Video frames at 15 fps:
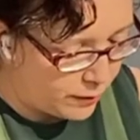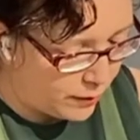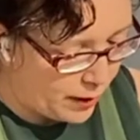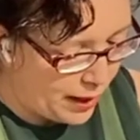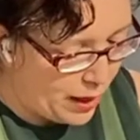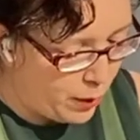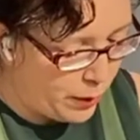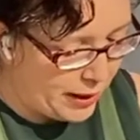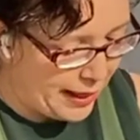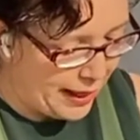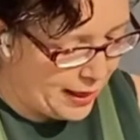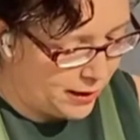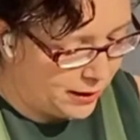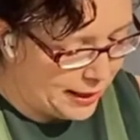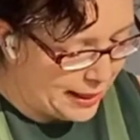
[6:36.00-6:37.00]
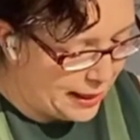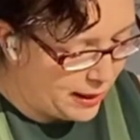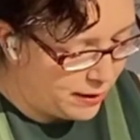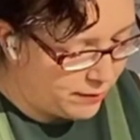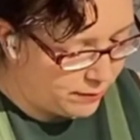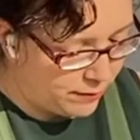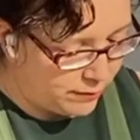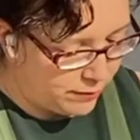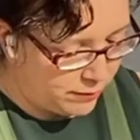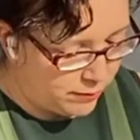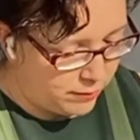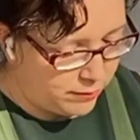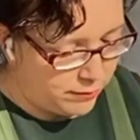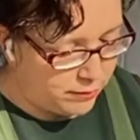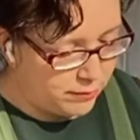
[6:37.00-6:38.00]
it would get like
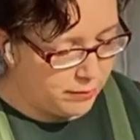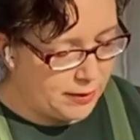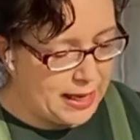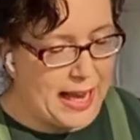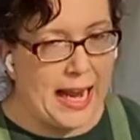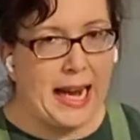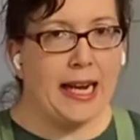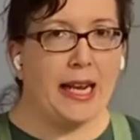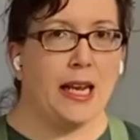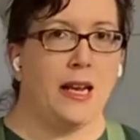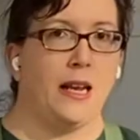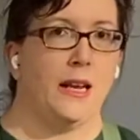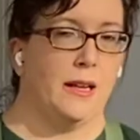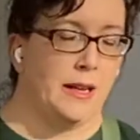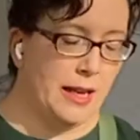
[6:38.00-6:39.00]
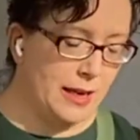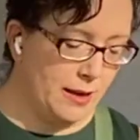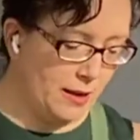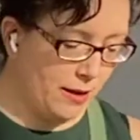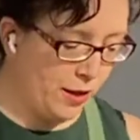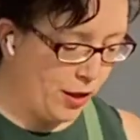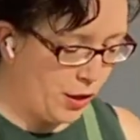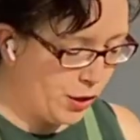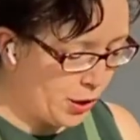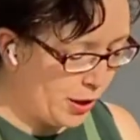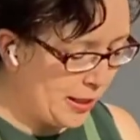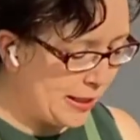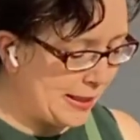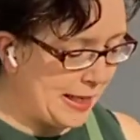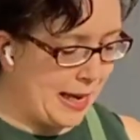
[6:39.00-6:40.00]
80 during
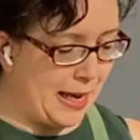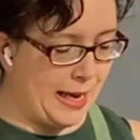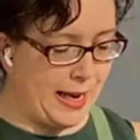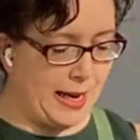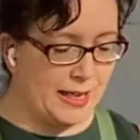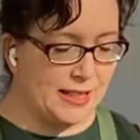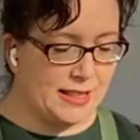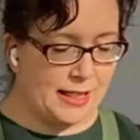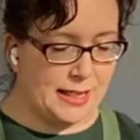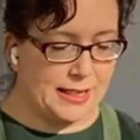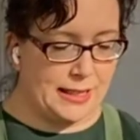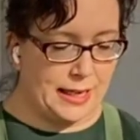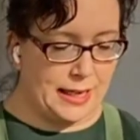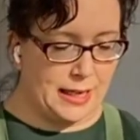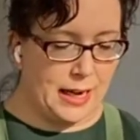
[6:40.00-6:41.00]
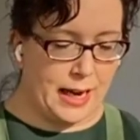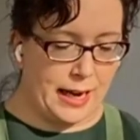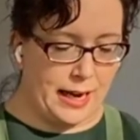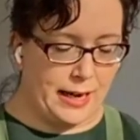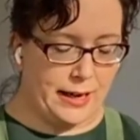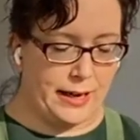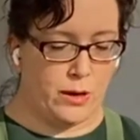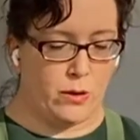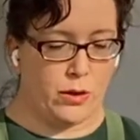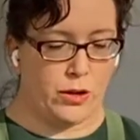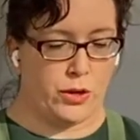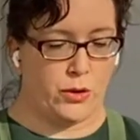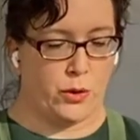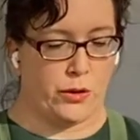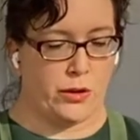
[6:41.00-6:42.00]
the day, 60 at night. I know all
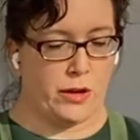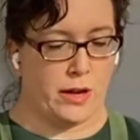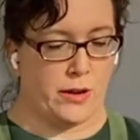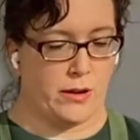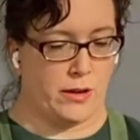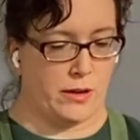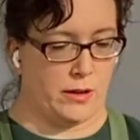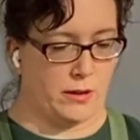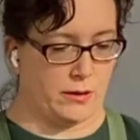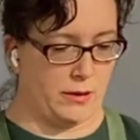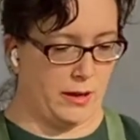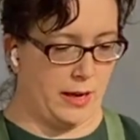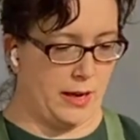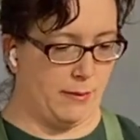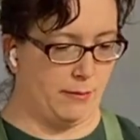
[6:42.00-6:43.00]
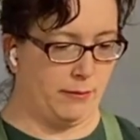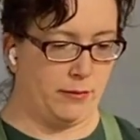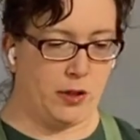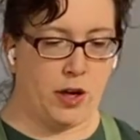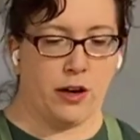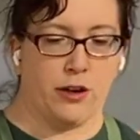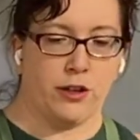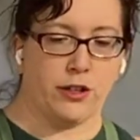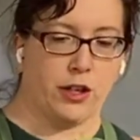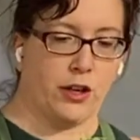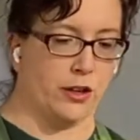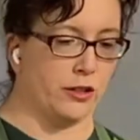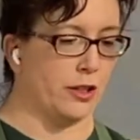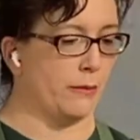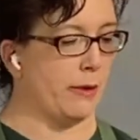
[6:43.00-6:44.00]
you northern gardeners are
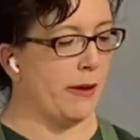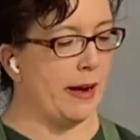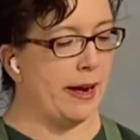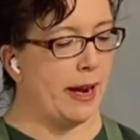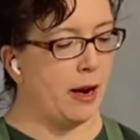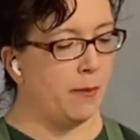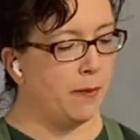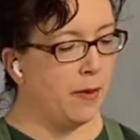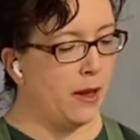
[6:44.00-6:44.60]
cursing me right now.